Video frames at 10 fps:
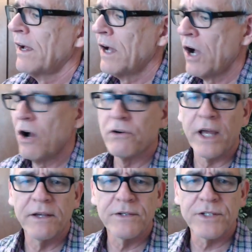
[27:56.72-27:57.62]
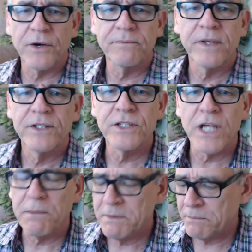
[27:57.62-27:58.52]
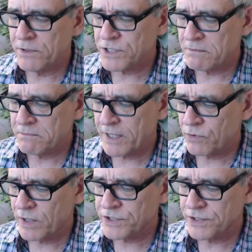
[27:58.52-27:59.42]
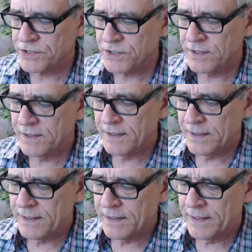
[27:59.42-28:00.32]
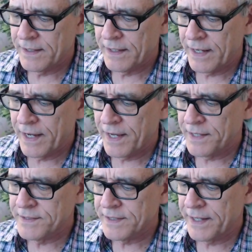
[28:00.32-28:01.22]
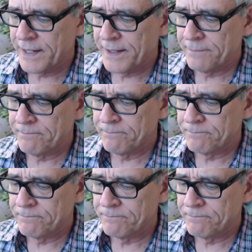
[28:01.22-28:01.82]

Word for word: Oh, okay. So she's helping me with some of my questions. And um,